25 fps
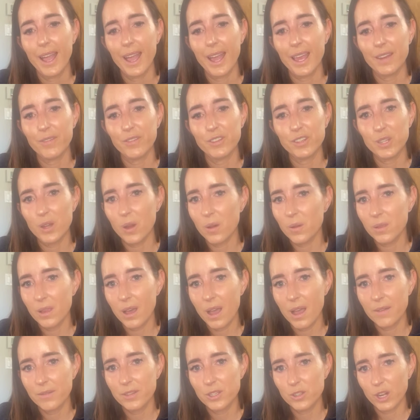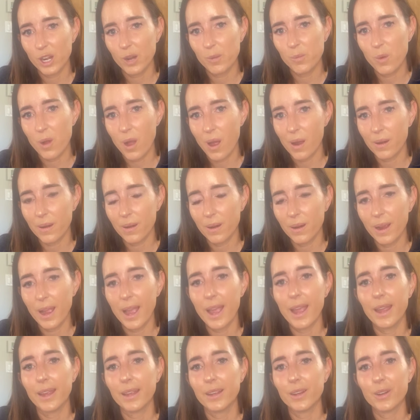And if you don't love straight up water,
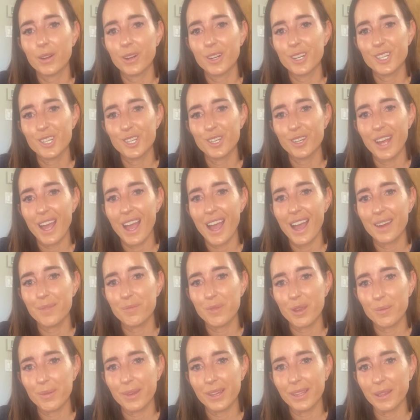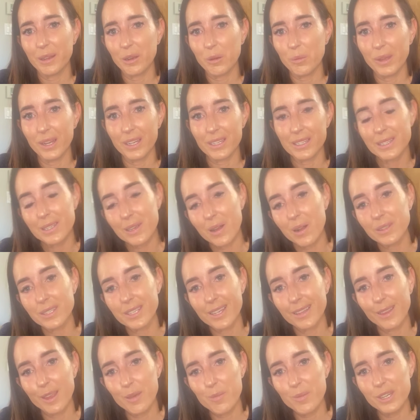I encourage you to add maybe a little bit of salt
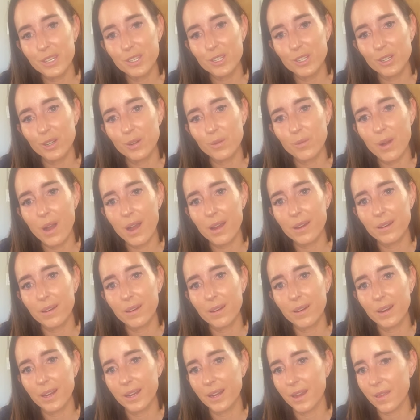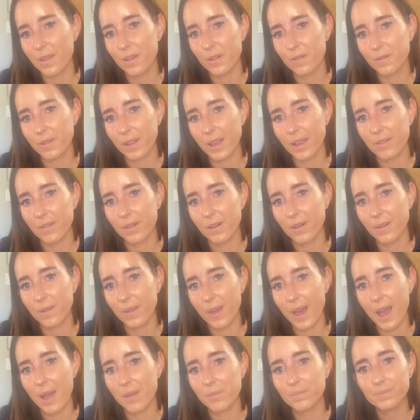and lemon to your water, or another flavor
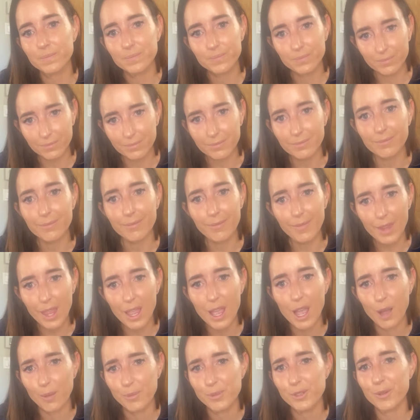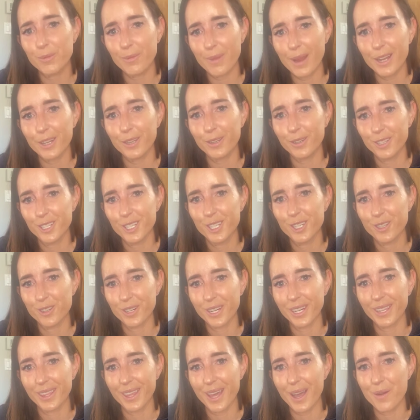that helps remind you to
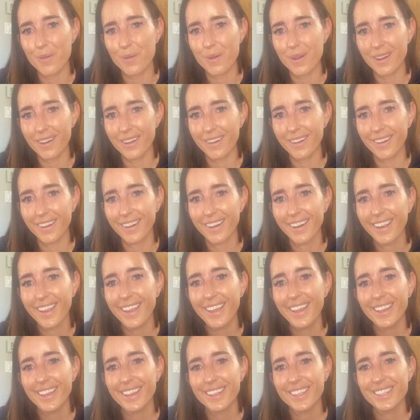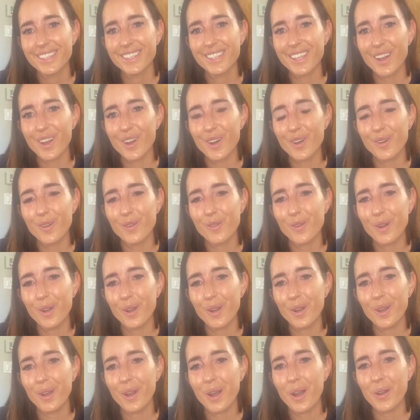drink that water. So,
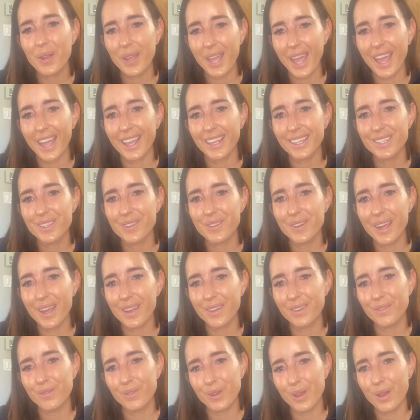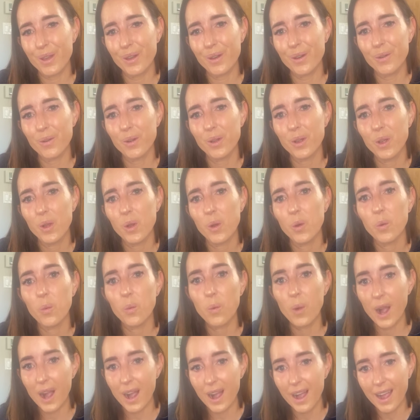okay, so now you know
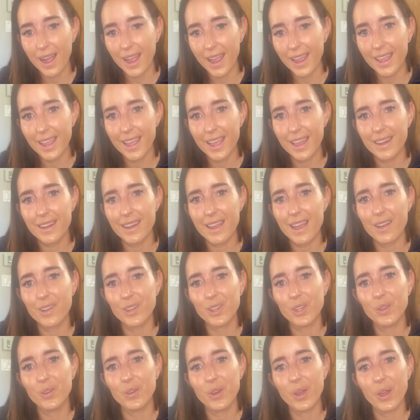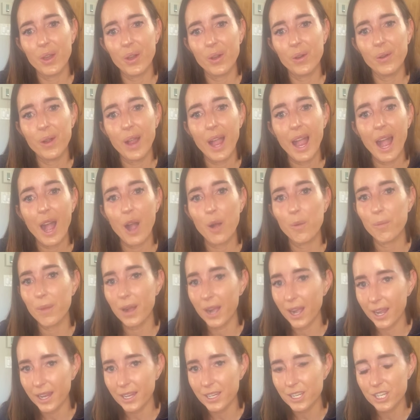why, and now you know how
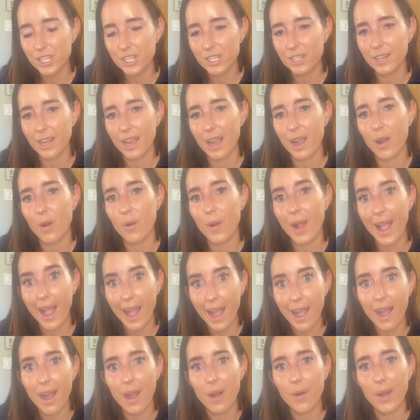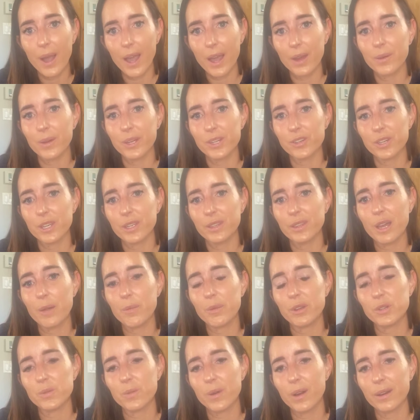much. Now how do I drink that
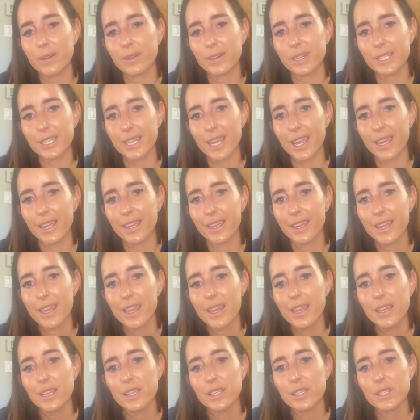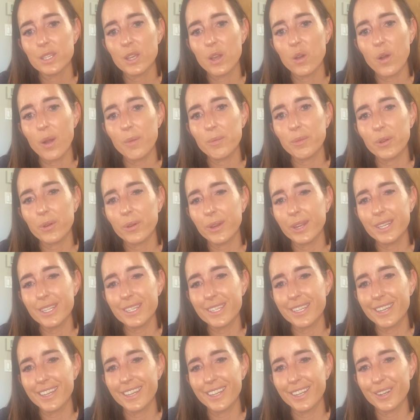much water a day? So I'm going
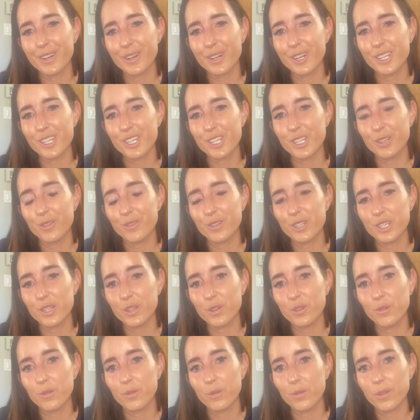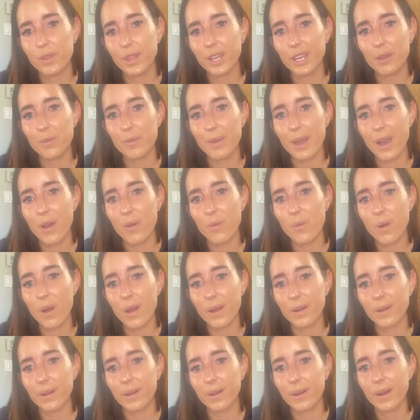to encourage you to think about
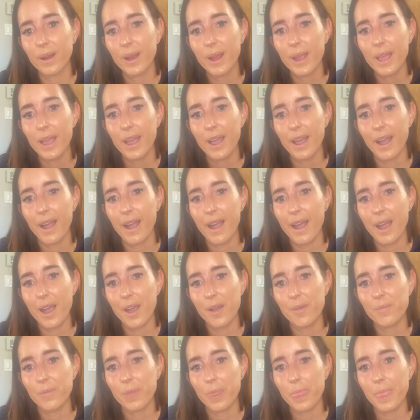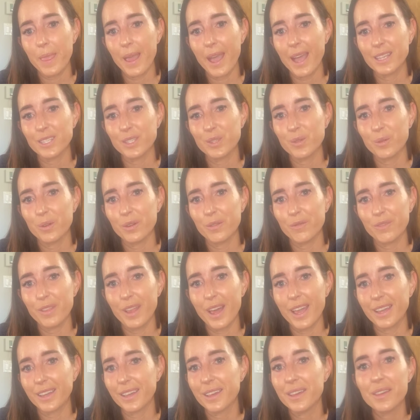water as sort of
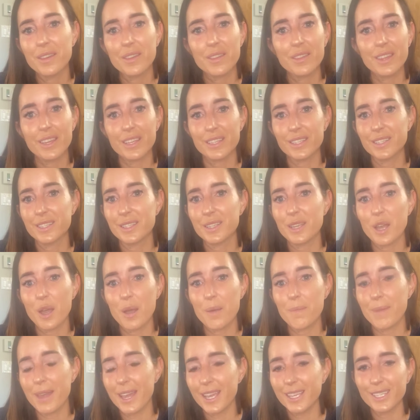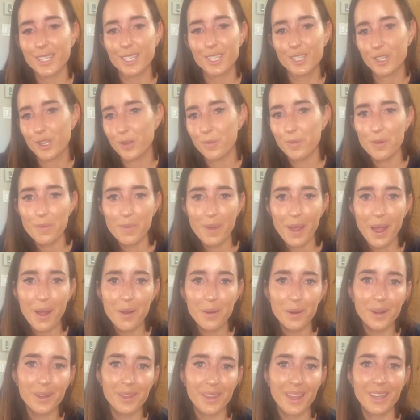like this amazing
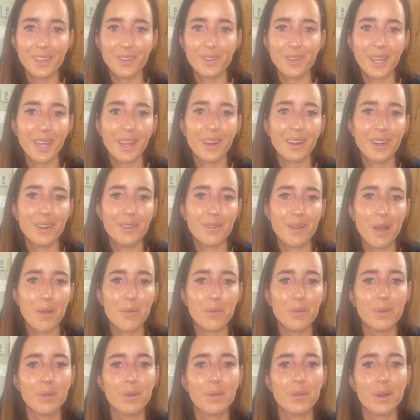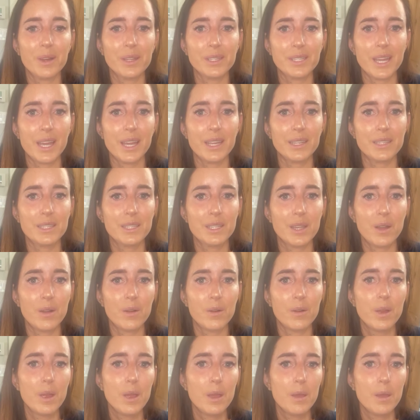superpower that you carry around with you all day. So